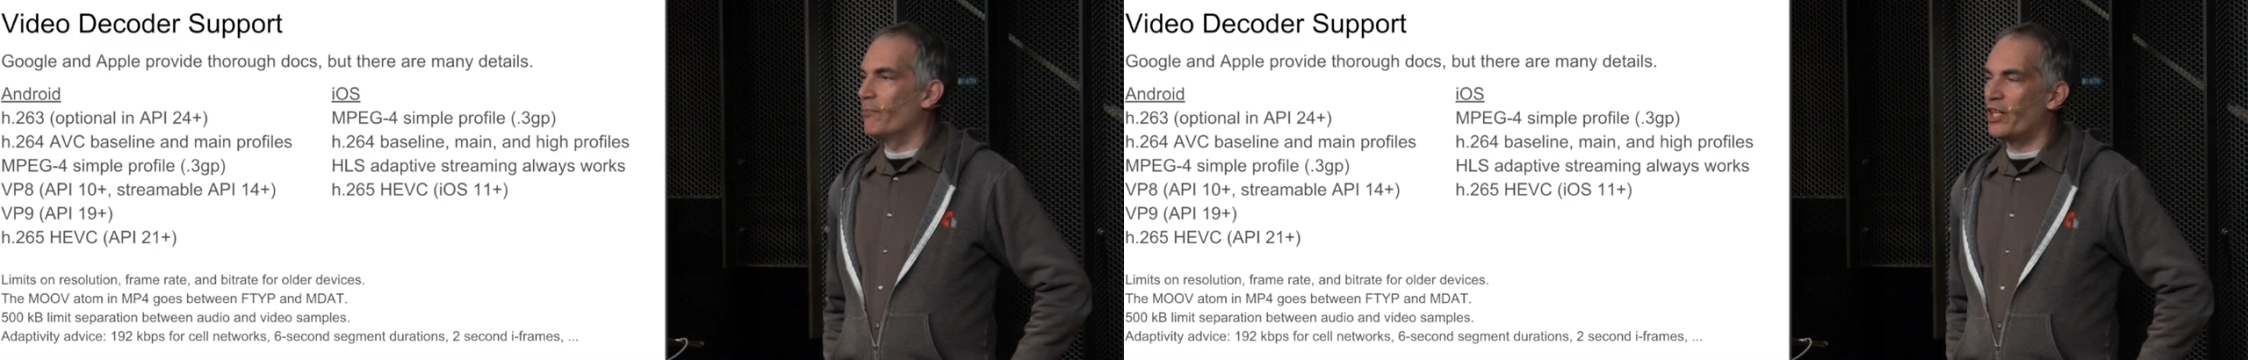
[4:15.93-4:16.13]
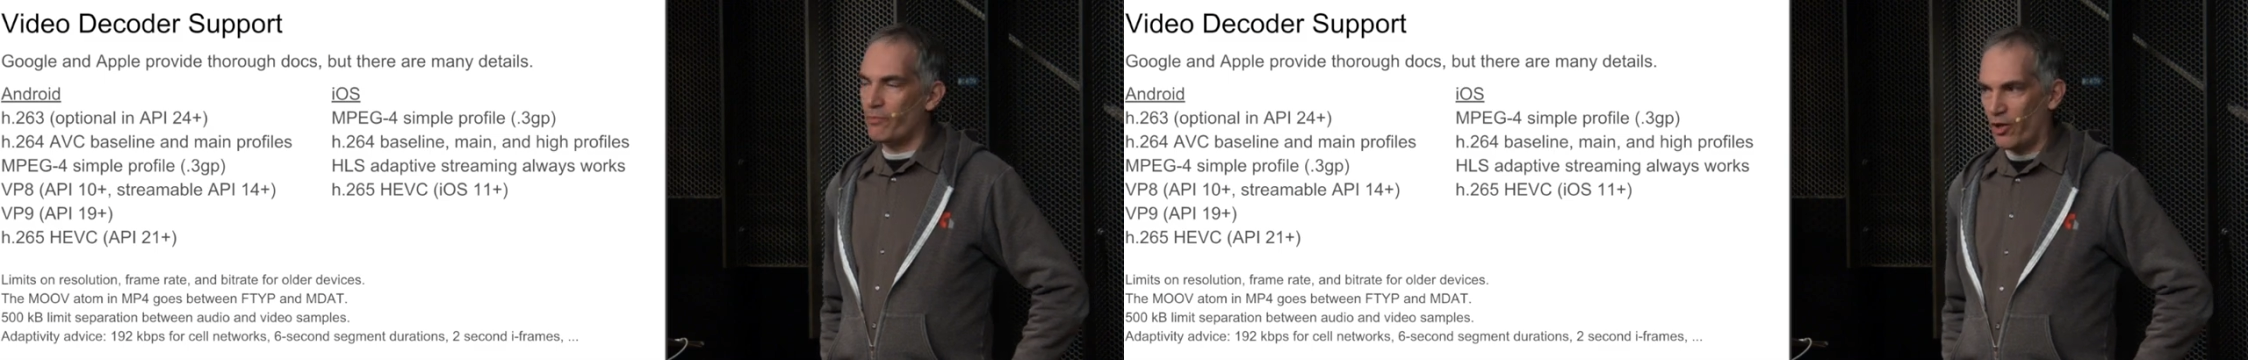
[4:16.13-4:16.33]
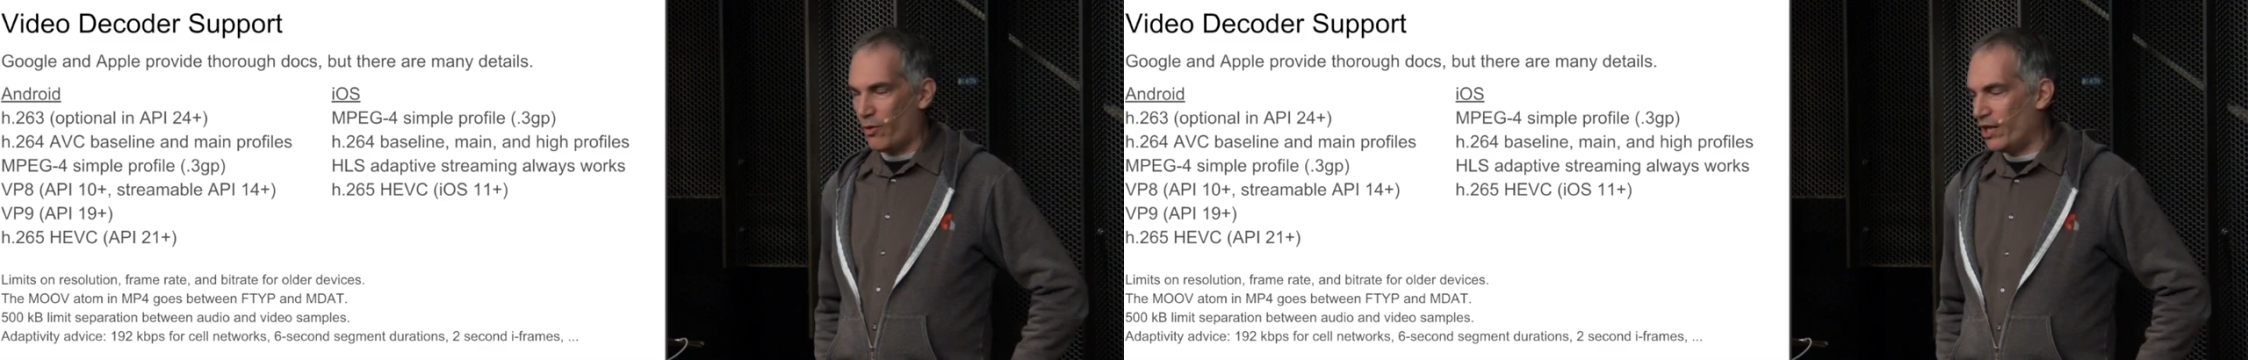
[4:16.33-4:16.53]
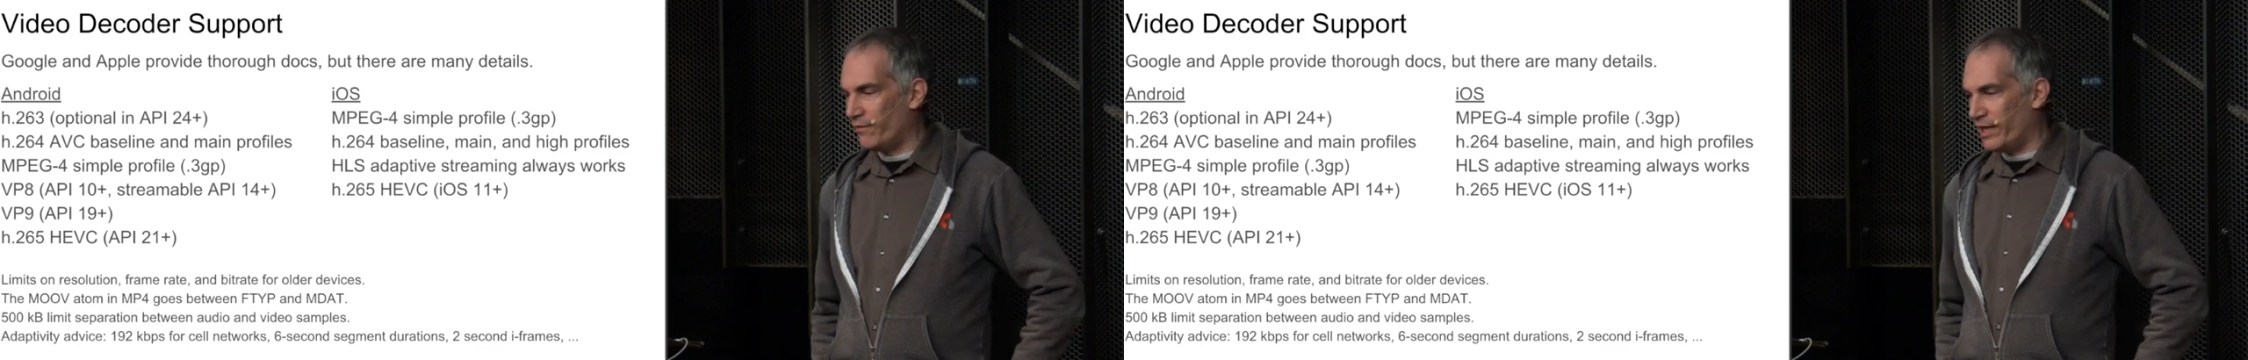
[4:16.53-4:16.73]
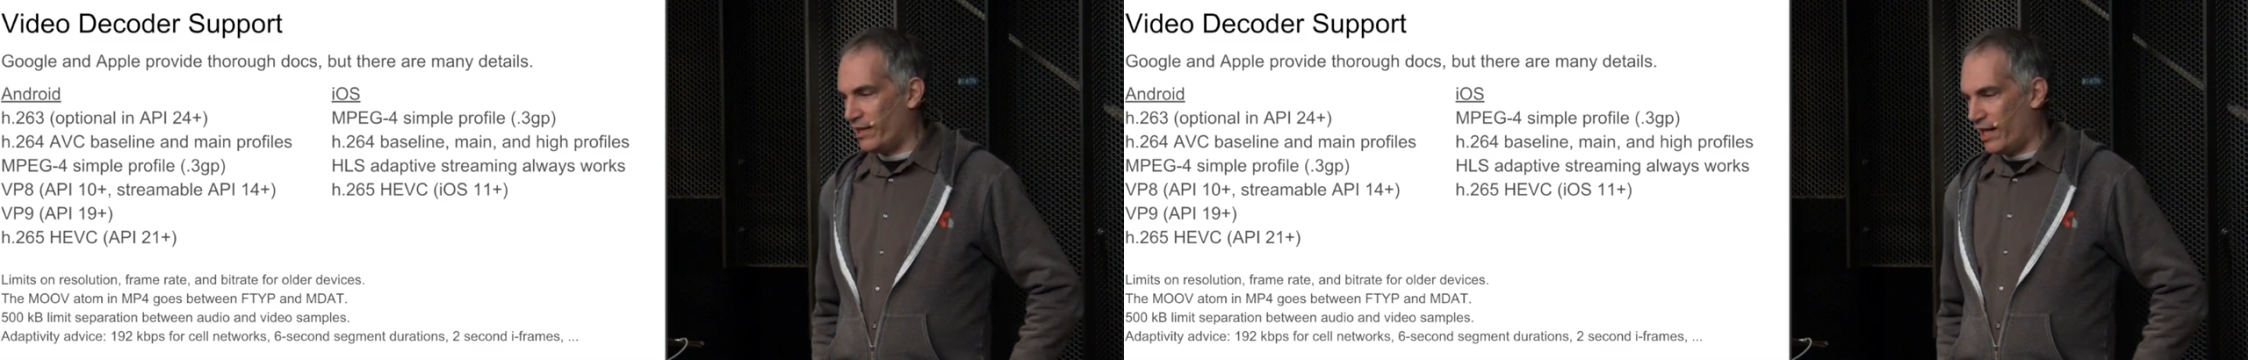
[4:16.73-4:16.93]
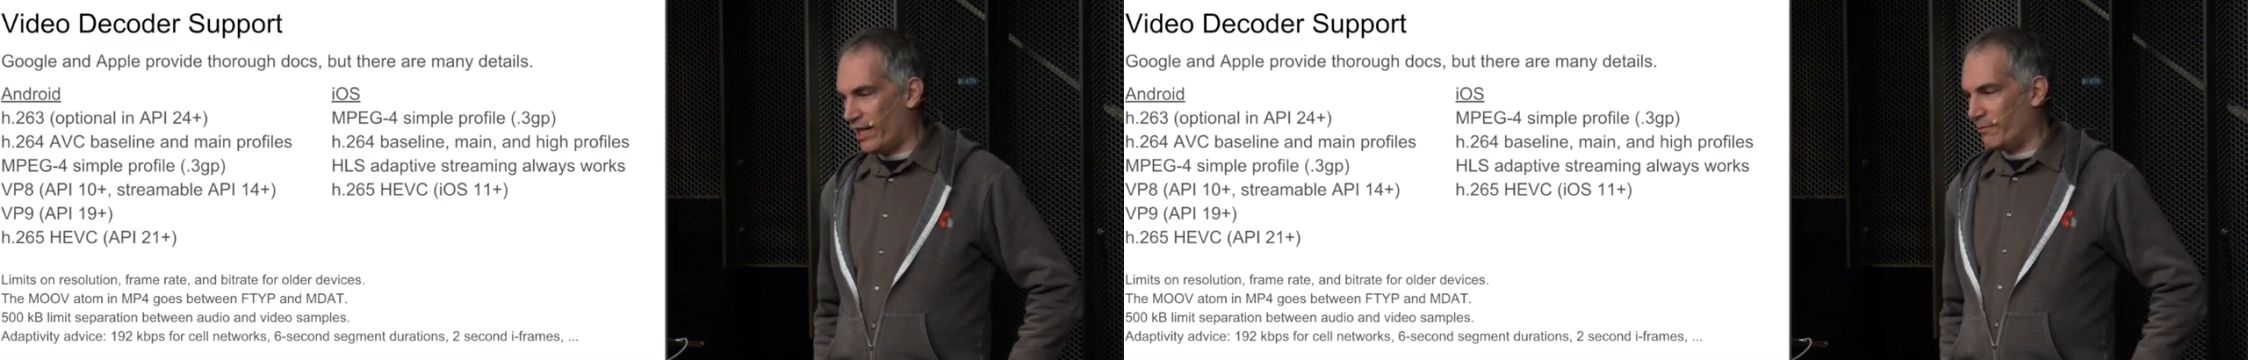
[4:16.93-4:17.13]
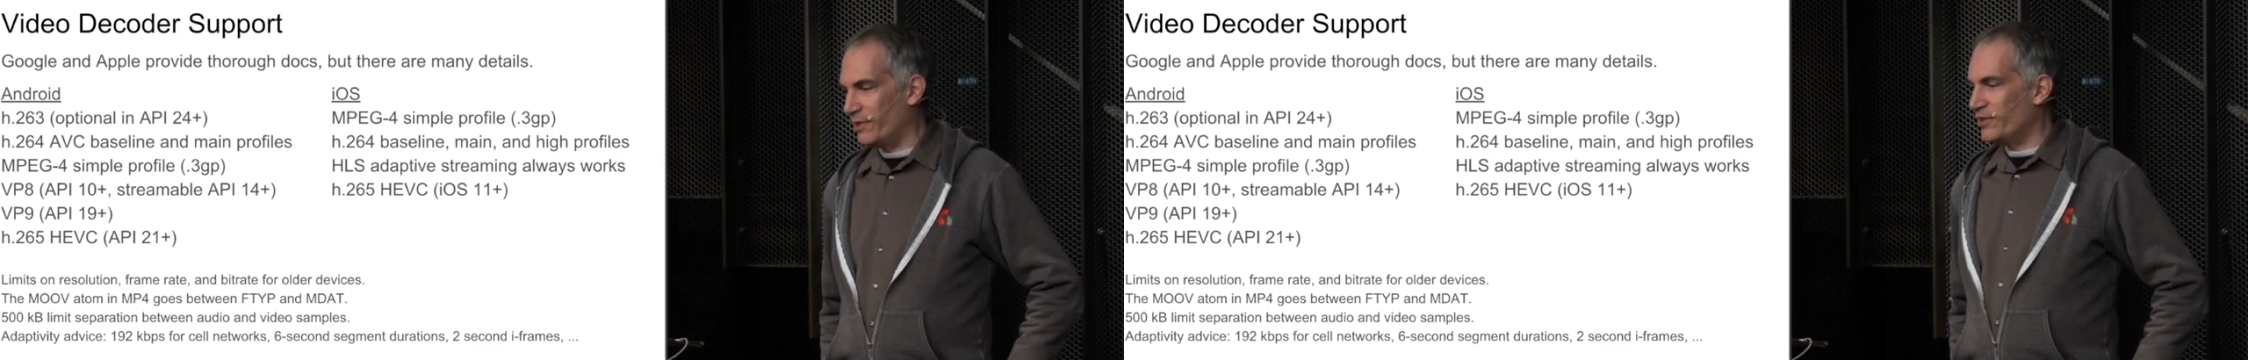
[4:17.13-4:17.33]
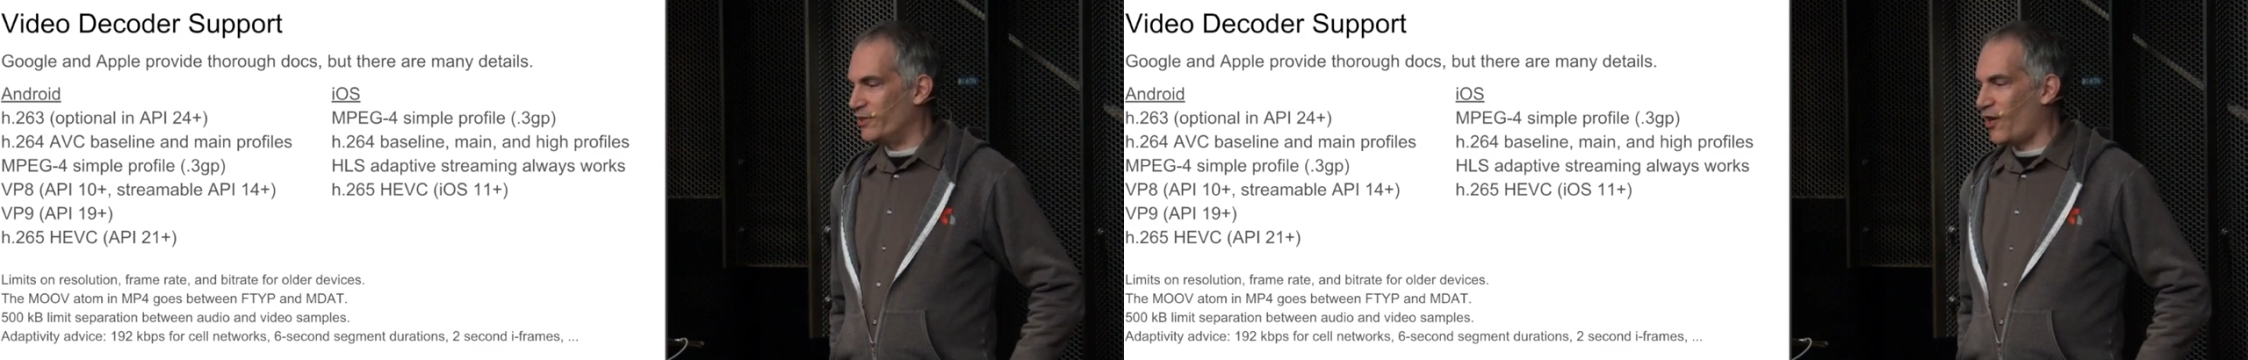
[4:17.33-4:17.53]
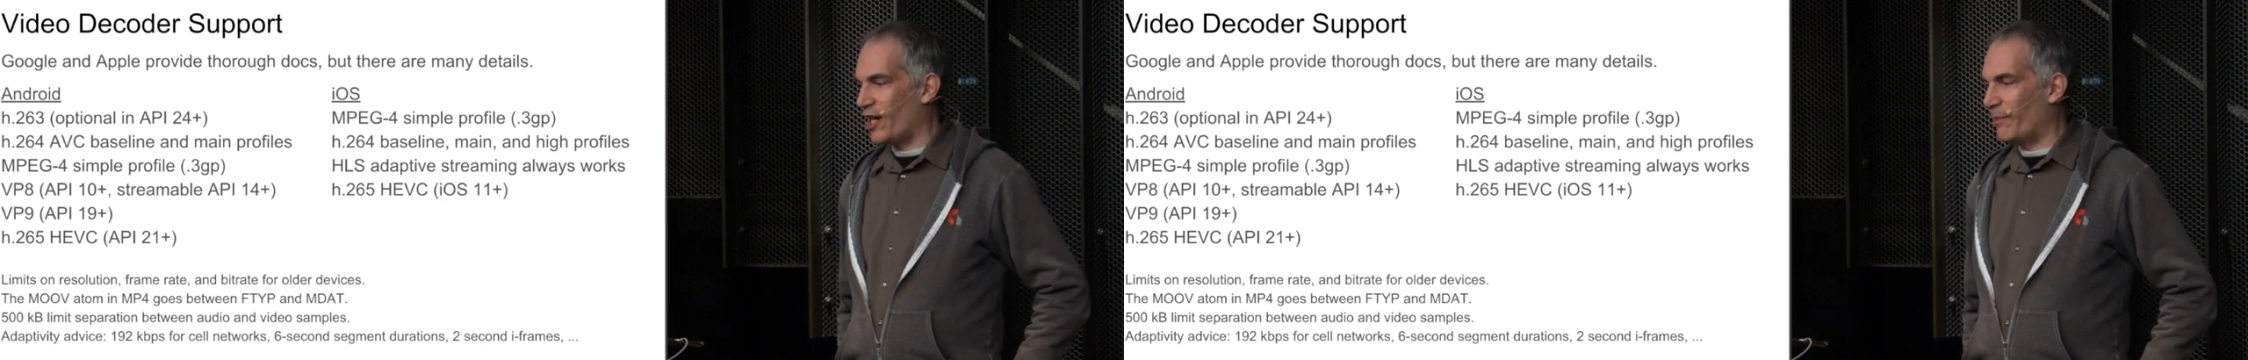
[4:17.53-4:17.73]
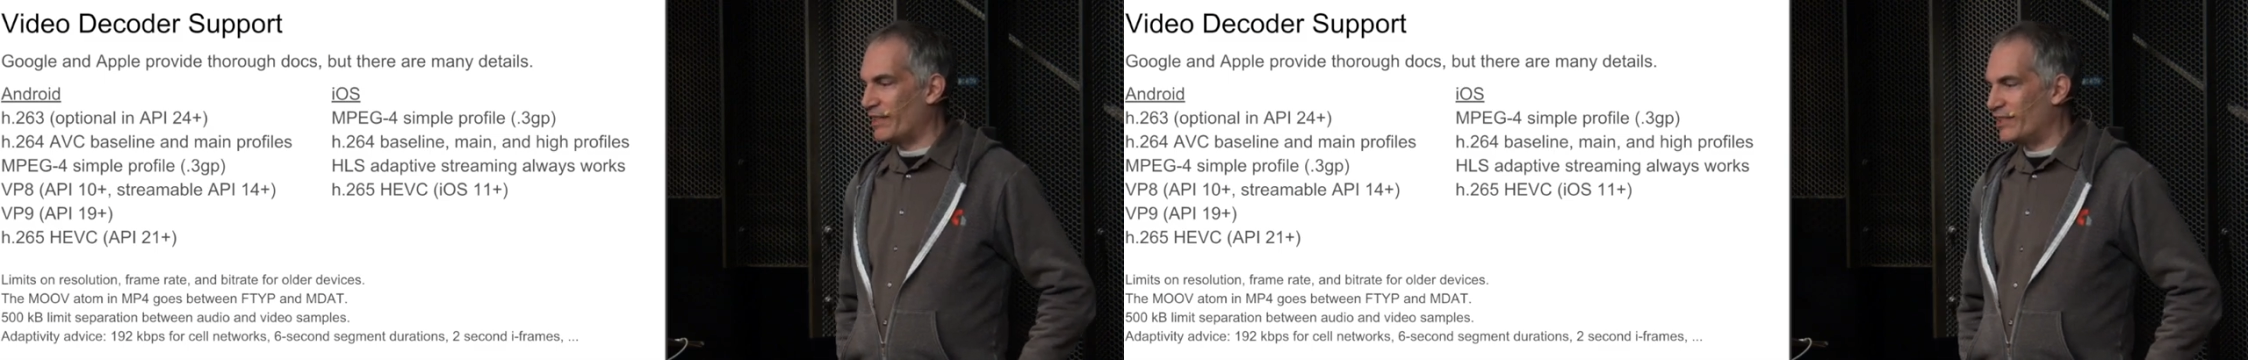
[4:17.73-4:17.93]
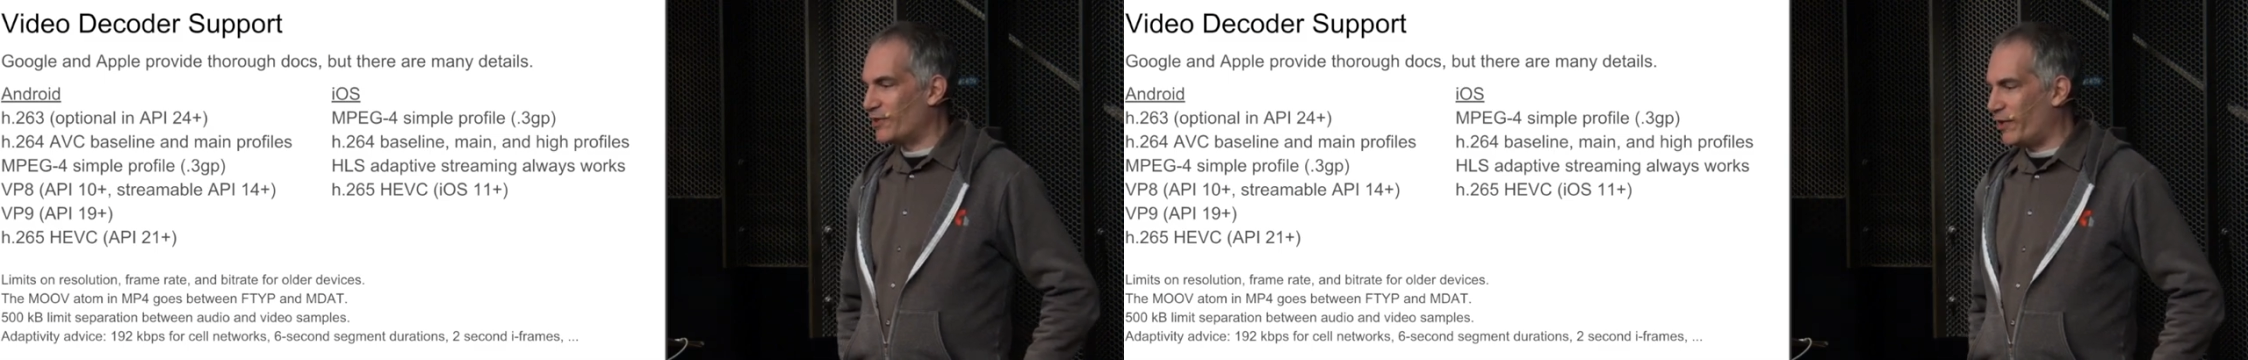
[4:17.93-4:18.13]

are much more qualified than I am to talk about this,